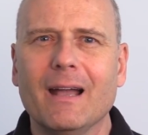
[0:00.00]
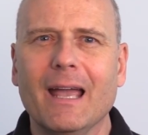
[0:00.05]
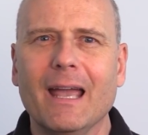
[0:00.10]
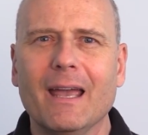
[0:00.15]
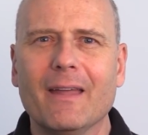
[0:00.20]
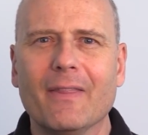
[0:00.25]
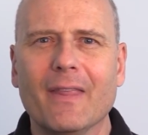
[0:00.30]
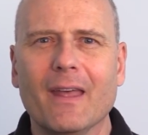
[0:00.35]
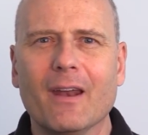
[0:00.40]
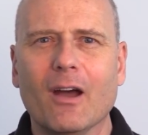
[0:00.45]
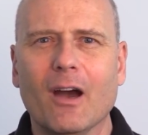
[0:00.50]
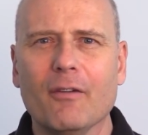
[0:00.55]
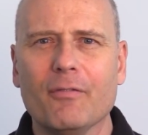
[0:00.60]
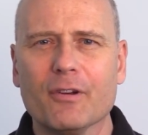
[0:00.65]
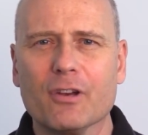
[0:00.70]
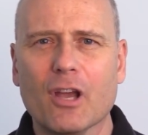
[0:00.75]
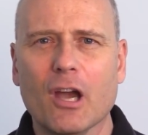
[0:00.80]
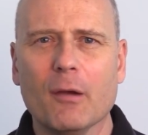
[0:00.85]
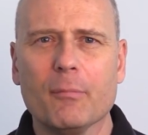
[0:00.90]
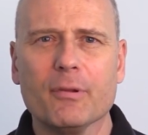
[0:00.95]
and then
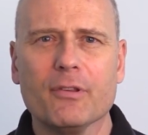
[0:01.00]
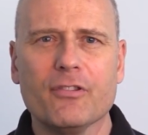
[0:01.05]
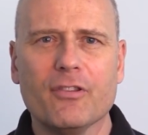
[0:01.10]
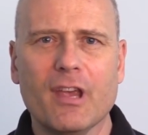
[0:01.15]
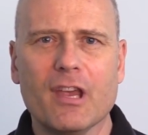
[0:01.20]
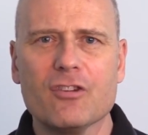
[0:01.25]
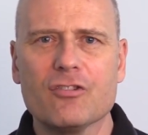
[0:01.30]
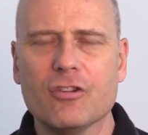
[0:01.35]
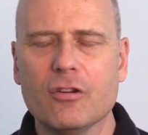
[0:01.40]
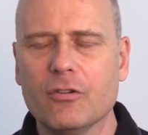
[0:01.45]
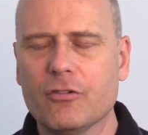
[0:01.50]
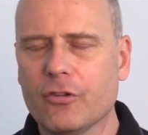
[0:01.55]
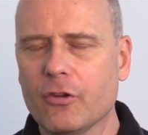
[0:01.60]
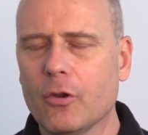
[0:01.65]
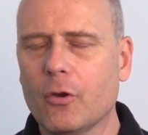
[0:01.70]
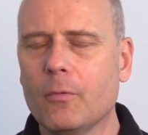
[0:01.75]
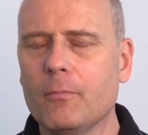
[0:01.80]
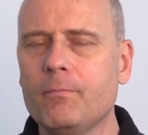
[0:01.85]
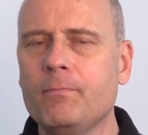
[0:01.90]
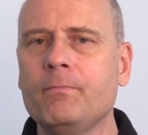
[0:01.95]
offered compensation
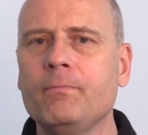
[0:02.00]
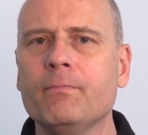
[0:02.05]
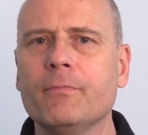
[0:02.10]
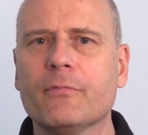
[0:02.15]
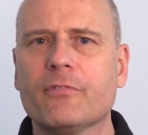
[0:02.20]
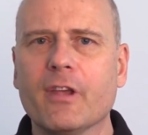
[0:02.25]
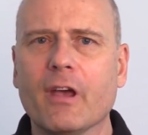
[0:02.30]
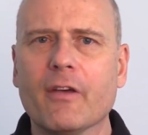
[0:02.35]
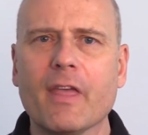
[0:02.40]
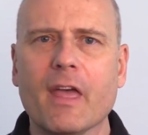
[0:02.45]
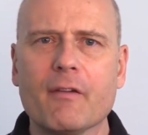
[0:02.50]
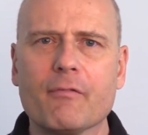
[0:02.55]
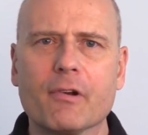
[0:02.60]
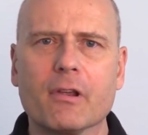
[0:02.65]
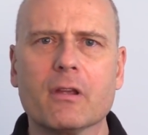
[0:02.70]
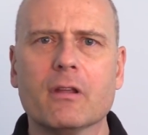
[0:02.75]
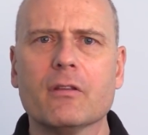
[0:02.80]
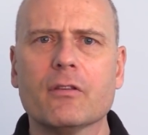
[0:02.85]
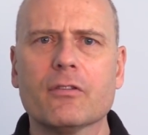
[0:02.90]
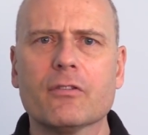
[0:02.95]
to South
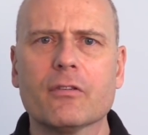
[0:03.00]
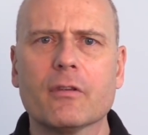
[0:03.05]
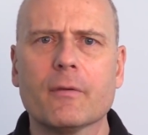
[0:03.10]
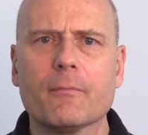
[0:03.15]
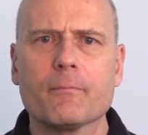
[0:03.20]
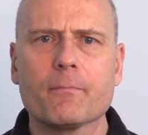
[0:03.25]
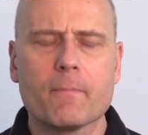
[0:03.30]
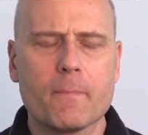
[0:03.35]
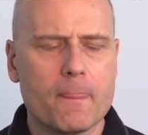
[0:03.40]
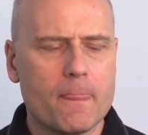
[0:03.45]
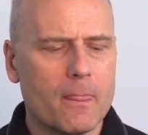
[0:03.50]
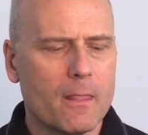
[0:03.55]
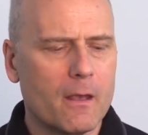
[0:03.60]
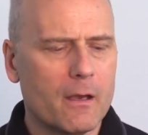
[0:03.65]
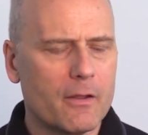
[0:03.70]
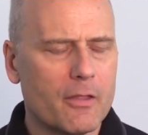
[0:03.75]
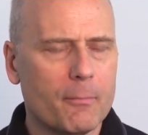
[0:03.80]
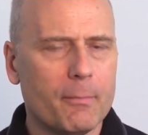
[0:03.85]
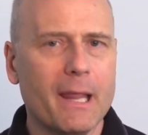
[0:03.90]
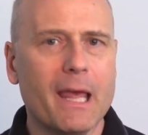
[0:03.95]
Africans,
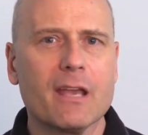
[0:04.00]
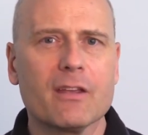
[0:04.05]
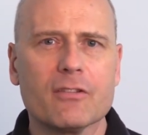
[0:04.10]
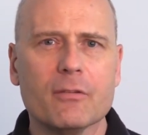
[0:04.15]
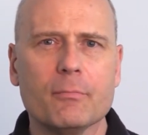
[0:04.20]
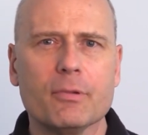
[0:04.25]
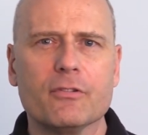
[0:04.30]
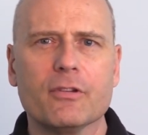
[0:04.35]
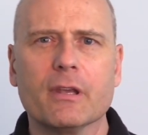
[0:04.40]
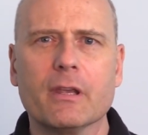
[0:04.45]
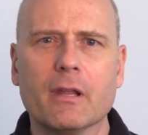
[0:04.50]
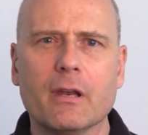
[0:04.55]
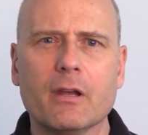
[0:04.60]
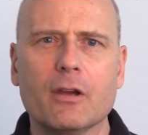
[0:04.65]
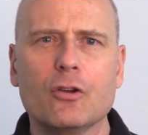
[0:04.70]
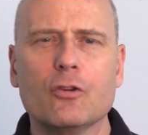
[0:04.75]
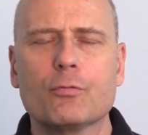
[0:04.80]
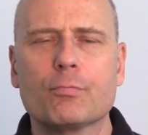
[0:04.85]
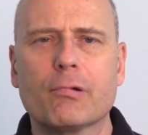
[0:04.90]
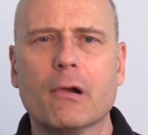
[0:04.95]
the blacks in particular,
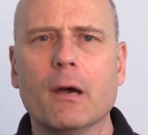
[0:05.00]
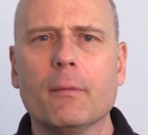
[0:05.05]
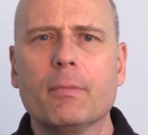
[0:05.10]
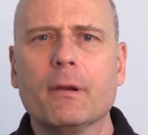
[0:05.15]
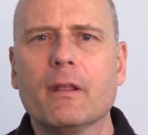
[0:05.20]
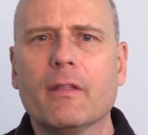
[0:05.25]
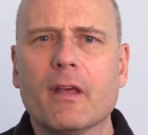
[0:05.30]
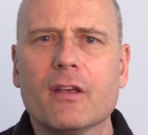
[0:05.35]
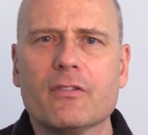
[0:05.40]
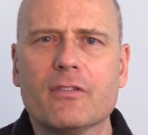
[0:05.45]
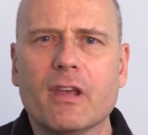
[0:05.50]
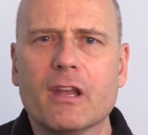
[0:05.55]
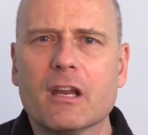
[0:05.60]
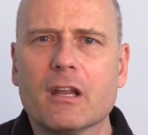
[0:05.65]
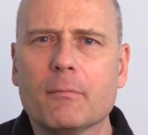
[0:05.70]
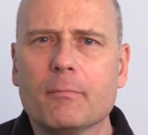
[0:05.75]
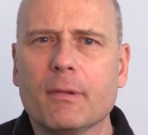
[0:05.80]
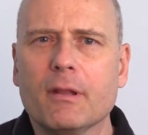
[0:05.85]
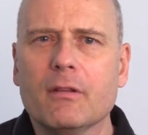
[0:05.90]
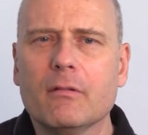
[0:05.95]
whose property they said
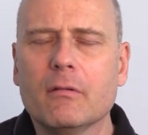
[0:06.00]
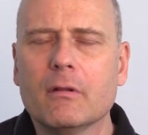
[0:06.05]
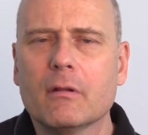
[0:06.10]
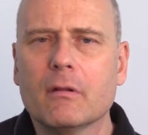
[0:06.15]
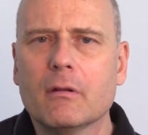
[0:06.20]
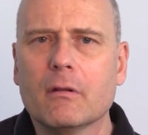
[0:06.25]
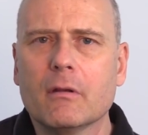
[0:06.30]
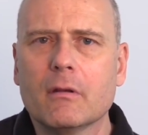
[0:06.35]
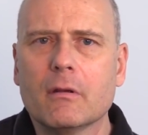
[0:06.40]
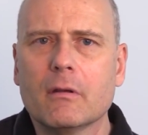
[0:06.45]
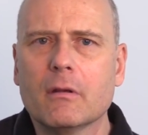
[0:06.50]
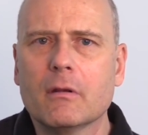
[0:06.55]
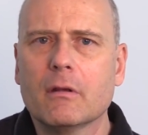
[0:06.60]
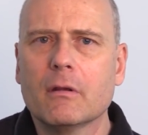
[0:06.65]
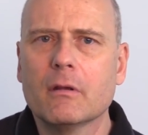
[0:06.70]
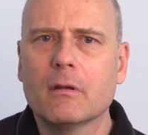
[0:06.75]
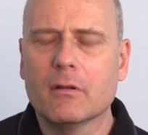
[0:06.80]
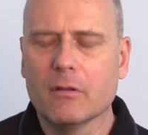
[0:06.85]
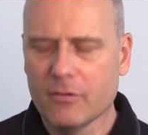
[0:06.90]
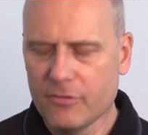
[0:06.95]
had been
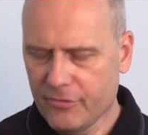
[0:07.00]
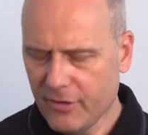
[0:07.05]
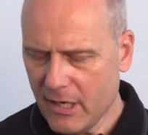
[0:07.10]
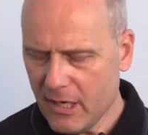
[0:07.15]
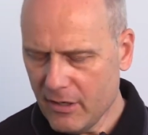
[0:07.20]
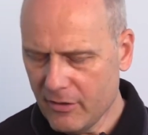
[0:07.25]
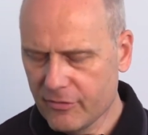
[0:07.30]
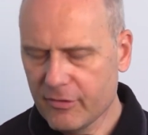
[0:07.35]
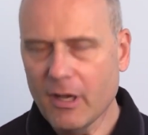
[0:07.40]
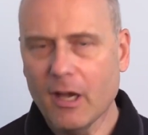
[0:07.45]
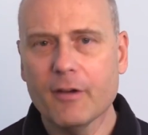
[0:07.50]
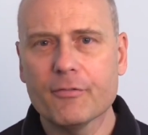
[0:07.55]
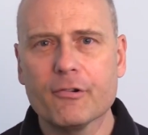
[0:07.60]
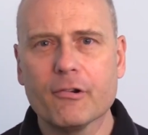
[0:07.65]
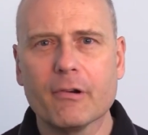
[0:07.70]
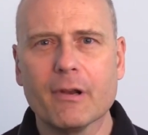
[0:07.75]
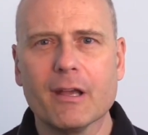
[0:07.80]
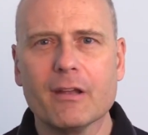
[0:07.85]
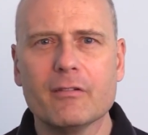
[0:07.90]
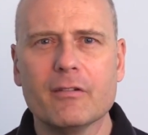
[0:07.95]
seized
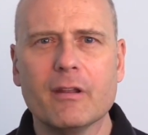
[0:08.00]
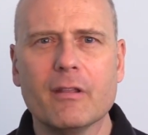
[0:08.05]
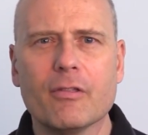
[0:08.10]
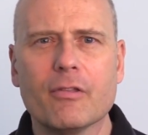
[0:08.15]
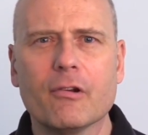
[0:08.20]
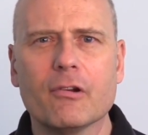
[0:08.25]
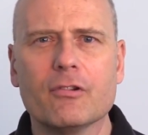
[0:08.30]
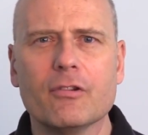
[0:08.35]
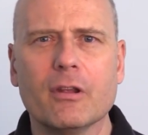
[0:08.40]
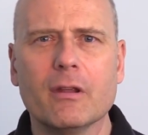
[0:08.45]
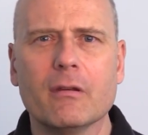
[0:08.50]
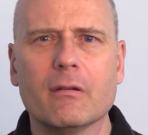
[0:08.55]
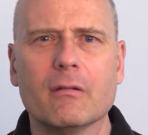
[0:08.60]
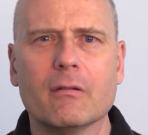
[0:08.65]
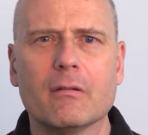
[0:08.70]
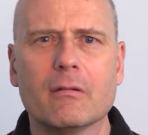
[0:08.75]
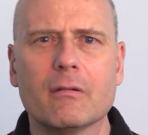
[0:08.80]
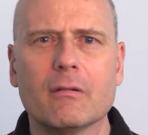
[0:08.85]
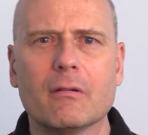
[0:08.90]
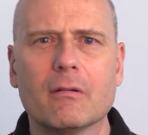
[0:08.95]
after 1913.
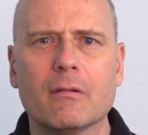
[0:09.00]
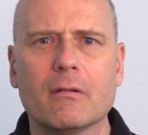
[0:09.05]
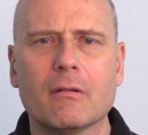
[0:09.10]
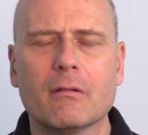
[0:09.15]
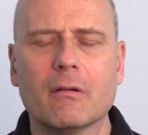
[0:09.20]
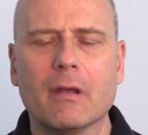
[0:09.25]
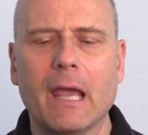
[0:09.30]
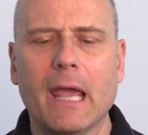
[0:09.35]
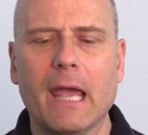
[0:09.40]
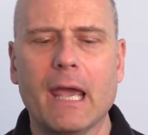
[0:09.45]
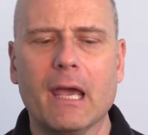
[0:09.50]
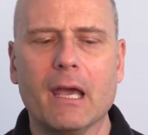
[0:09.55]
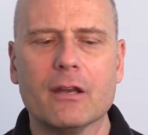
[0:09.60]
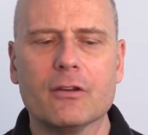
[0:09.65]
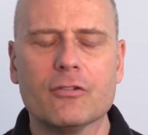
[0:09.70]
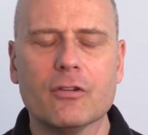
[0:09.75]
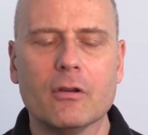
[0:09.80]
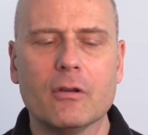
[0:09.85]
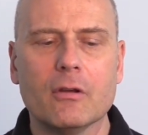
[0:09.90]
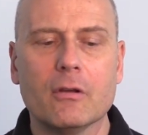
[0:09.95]

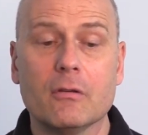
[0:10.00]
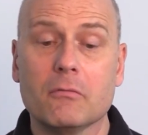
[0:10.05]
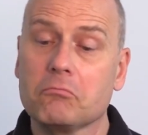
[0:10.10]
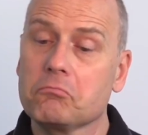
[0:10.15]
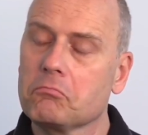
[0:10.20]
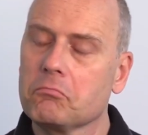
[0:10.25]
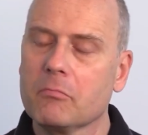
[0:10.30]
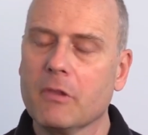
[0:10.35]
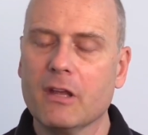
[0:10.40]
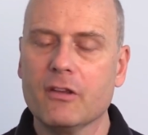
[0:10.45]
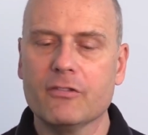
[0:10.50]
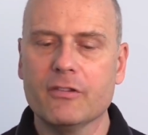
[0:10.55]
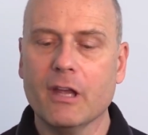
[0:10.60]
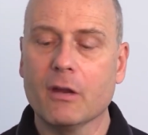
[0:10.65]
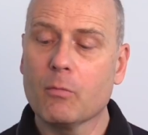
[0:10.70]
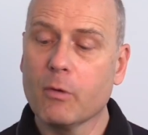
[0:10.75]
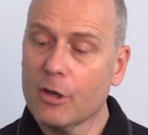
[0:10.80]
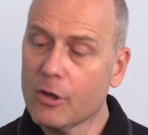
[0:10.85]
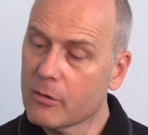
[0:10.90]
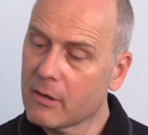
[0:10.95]
And they
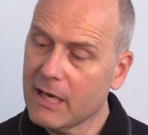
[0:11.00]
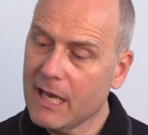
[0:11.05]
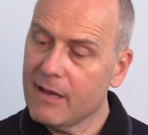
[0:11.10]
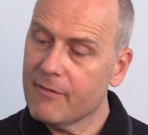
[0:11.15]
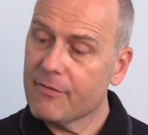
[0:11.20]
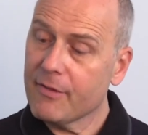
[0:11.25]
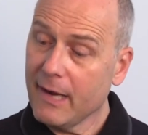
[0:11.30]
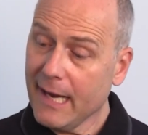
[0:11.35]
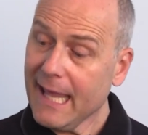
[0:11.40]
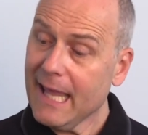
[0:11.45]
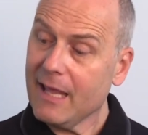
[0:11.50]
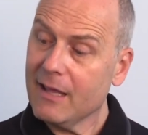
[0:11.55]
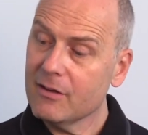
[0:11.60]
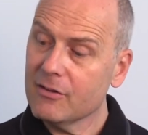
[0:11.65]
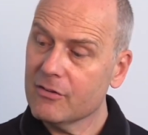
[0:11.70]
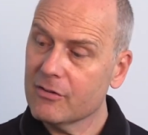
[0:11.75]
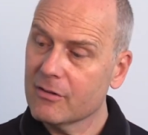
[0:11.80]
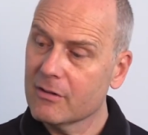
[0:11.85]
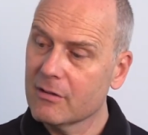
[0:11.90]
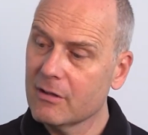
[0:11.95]
said, well, you can have the
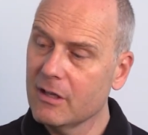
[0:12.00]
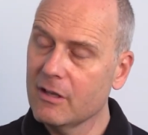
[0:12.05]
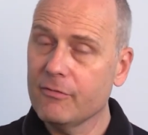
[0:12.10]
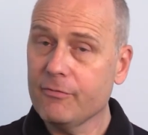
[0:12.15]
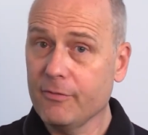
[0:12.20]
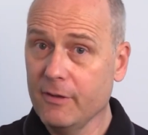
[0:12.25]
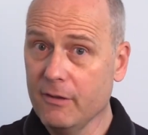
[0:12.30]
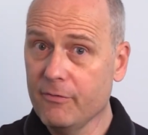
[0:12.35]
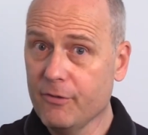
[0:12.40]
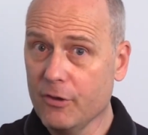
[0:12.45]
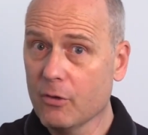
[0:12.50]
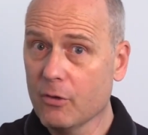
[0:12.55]
land if